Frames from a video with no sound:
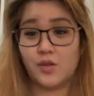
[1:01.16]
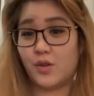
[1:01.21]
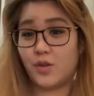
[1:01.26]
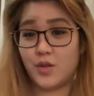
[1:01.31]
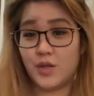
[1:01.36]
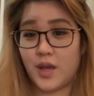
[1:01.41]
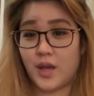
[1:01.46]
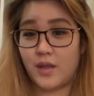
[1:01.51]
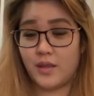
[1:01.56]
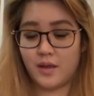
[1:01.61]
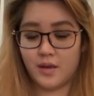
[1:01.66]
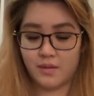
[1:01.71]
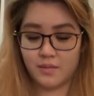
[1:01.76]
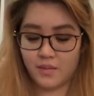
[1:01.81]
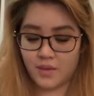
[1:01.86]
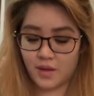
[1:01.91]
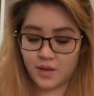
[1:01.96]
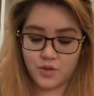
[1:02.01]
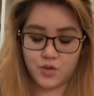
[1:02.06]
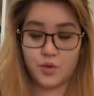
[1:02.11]
not to get
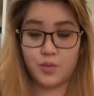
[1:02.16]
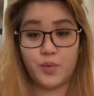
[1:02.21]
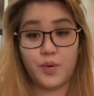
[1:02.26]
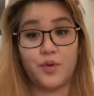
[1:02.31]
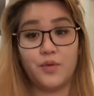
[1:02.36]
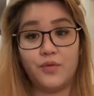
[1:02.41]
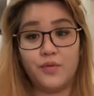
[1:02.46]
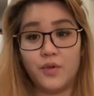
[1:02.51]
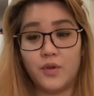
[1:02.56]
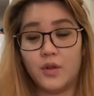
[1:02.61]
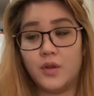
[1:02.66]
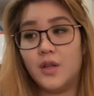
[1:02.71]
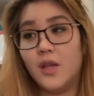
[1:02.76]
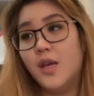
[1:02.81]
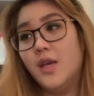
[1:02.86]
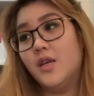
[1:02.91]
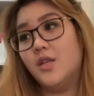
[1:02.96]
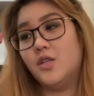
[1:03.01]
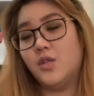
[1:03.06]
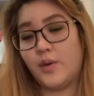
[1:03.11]
them, they're too beautiful,
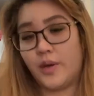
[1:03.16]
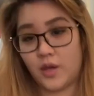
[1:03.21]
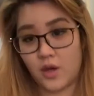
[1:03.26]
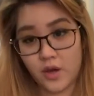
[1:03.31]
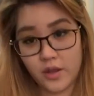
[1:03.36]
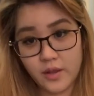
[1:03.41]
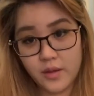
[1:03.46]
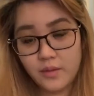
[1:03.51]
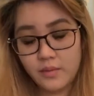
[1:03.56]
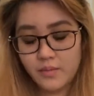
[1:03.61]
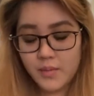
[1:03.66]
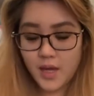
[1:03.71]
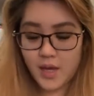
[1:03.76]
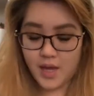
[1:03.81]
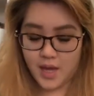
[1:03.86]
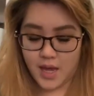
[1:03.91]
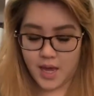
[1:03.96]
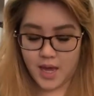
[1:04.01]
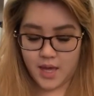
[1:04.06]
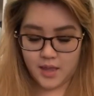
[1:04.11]
so I got them.
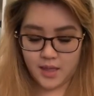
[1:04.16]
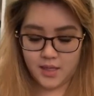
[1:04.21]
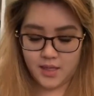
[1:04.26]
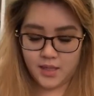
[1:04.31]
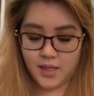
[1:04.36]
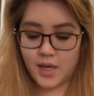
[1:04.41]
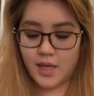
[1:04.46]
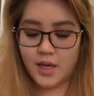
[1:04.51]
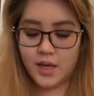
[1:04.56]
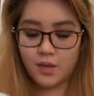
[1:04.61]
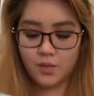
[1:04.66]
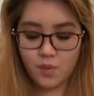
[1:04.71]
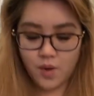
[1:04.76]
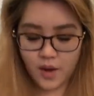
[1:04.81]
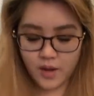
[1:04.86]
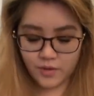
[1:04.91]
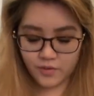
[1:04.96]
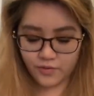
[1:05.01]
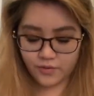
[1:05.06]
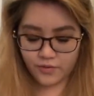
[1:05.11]
And the second
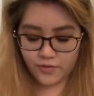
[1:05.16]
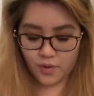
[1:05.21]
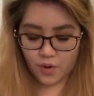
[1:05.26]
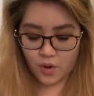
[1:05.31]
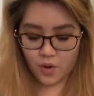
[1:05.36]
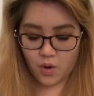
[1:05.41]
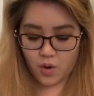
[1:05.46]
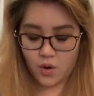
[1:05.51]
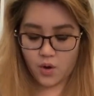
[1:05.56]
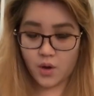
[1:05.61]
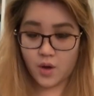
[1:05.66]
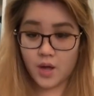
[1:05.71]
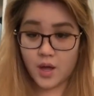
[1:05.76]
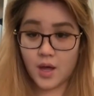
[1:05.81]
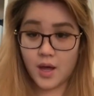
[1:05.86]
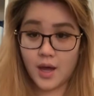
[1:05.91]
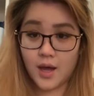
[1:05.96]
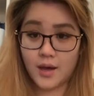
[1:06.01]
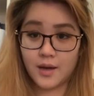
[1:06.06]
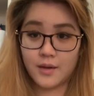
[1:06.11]
one for
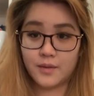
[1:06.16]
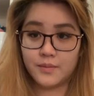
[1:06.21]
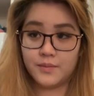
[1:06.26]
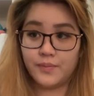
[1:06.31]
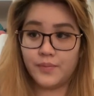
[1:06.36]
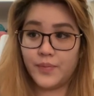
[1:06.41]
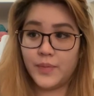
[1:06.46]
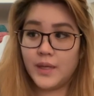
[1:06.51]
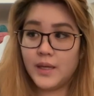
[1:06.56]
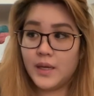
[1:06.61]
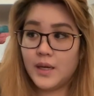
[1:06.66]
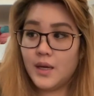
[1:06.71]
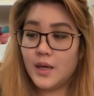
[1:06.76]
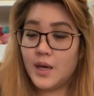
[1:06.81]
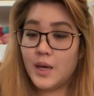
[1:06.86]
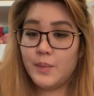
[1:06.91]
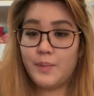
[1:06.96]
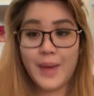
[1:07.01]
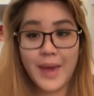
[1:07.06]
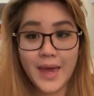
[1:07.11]

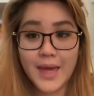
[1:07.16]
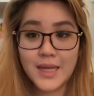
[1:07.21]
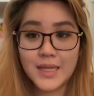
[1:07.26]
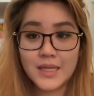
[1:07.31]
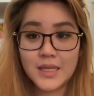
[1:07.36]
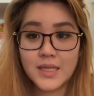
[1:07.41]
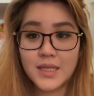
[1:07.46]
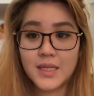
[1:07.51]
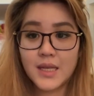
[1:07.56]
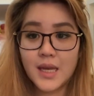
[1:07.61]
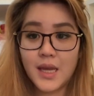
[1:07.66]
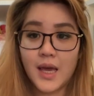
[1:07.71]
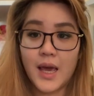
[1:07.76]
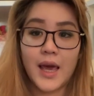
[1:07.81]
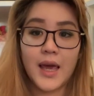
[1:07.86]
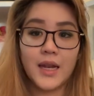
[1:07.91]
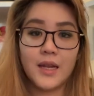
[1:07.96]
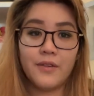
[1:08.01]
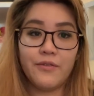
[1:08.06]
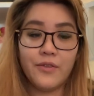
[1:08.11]
pants,
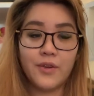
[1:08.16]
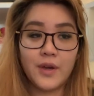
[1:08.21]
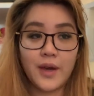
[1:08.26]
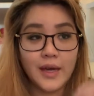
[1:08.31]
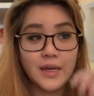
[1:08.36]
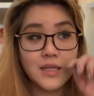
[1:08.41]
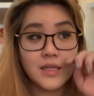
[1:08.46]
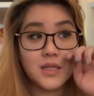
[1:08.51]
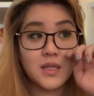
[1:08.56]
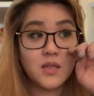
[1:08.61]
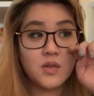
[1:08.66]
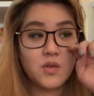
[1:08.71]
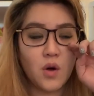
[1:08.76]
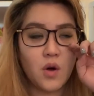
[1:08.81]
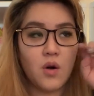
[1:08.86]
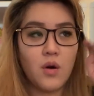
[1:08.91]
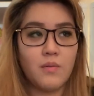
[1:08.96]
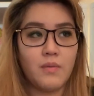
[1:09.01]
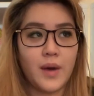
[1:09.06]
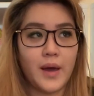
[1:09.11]
and if you guys
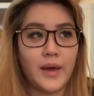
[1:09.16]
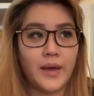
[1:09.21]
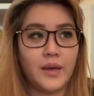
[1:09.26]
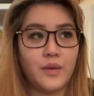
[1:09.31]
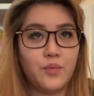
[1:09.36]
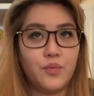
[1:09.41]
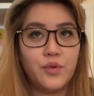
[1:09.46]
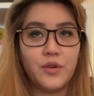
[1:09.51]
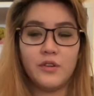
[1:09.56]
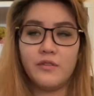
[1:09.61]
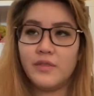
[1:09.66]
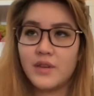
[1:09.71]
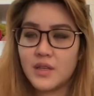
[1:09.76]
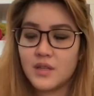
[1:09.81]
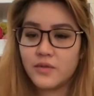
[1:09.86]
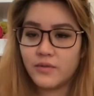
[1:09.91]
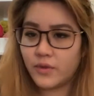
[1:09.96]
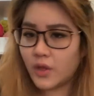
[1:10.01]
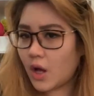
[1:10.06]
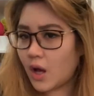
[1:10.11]
saw my
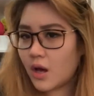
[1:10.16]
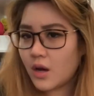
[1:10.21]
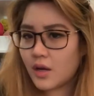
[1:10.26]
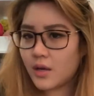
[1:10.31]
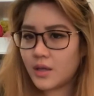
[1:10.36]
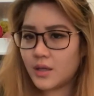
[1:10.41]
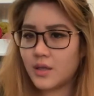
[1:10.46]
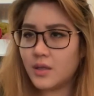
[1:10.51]
previous vlog,